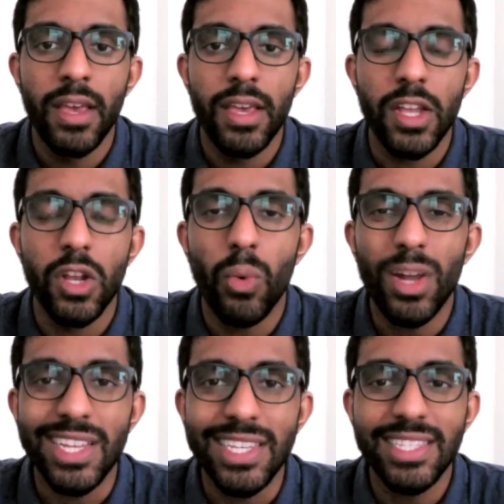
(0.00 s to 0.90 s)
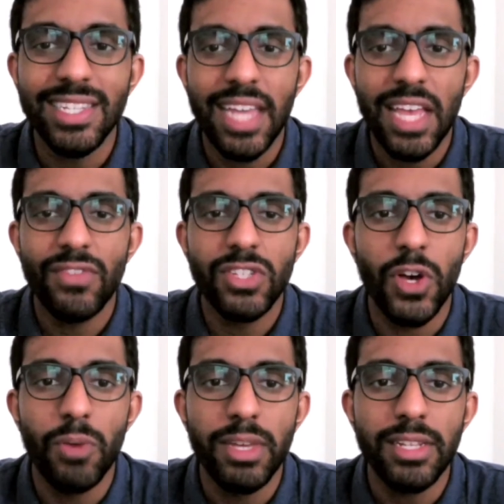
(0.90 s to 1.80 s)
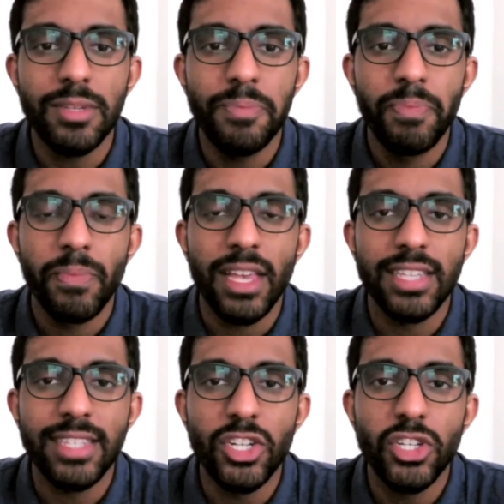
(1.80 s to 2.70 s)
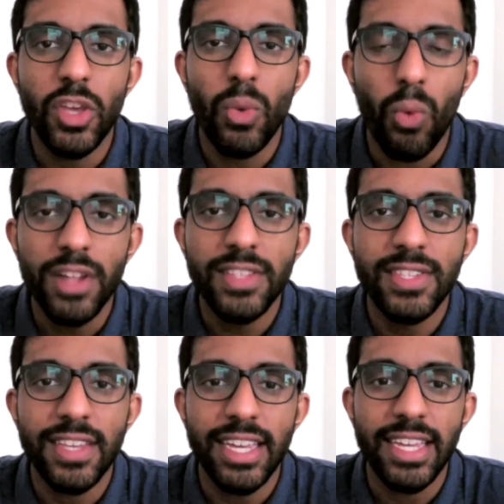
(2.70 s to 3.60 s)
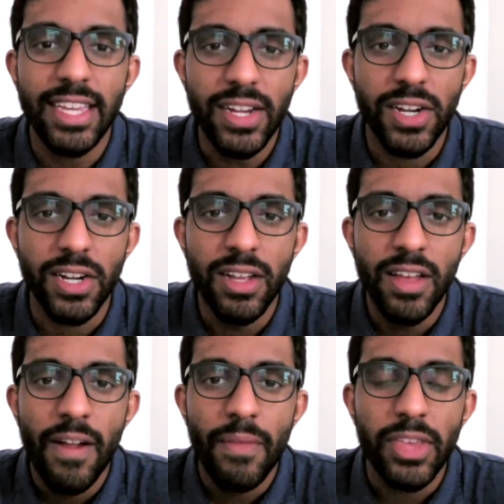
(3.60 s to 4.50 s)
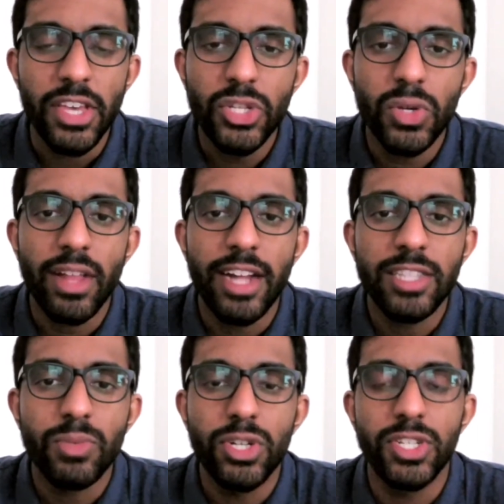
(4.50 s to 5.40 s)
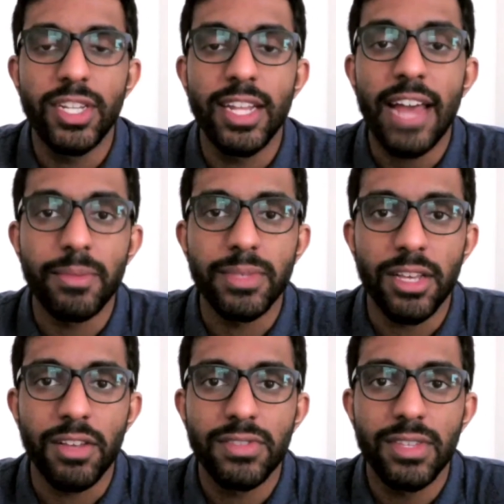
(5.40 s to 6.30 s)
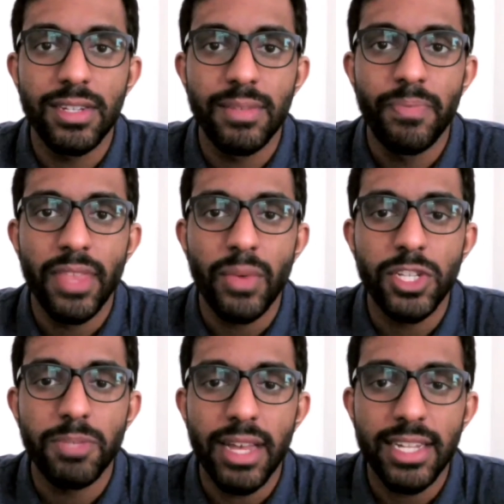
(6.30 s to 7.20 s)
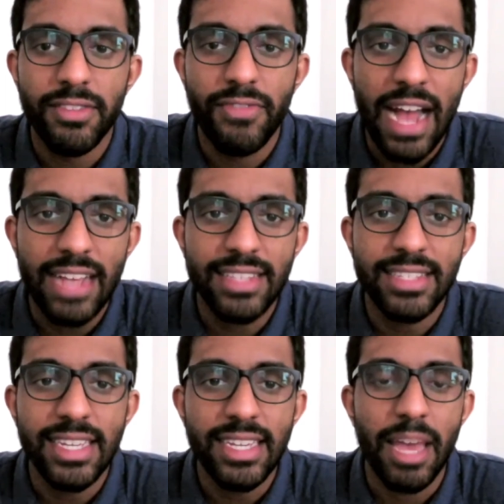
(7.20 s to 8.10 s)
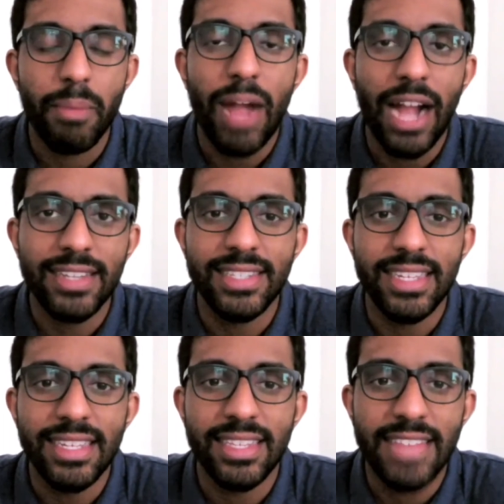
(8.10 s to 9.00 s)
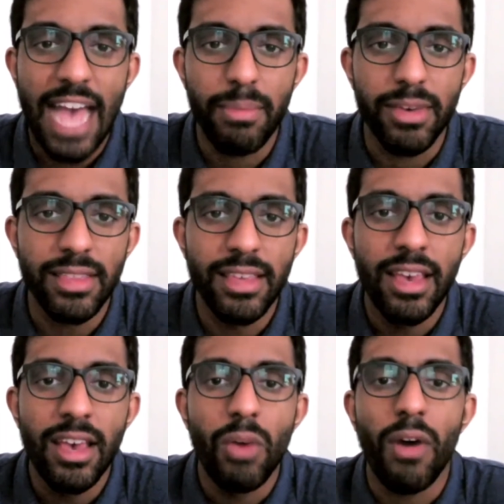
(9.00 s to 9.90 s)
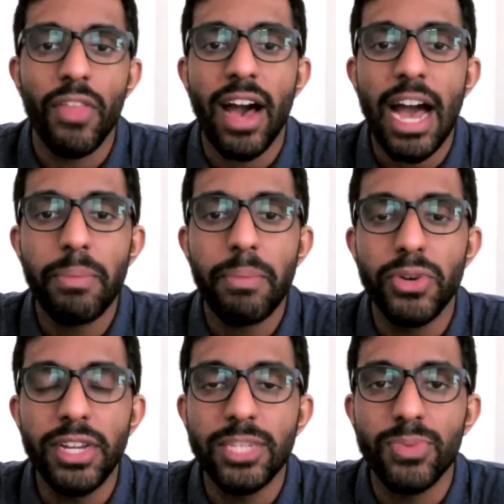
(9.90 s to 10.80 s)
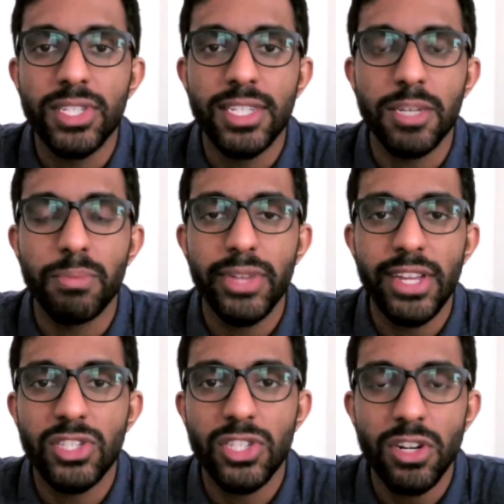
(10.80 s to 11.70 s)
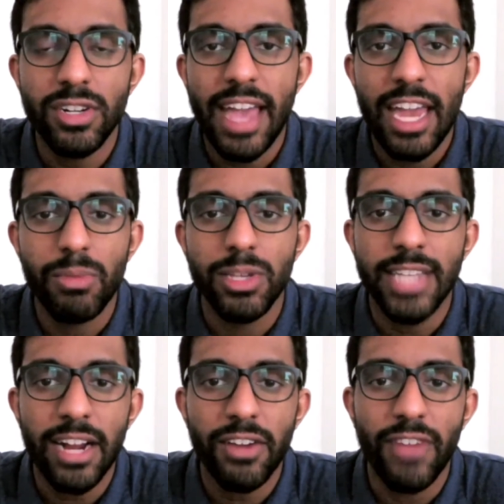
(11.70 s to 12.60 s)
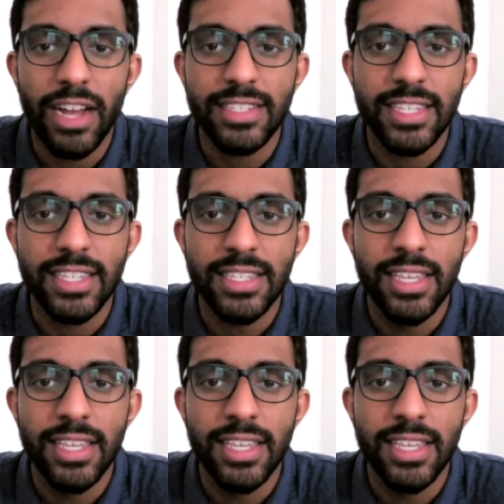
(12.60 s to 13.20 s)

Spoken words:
What is the Day of Atonement? Essentially, once a year, the Israelites were to deny themselves, which meant fasting and practicing the Sabbath, while the high priest was to complete certain animal sacrifices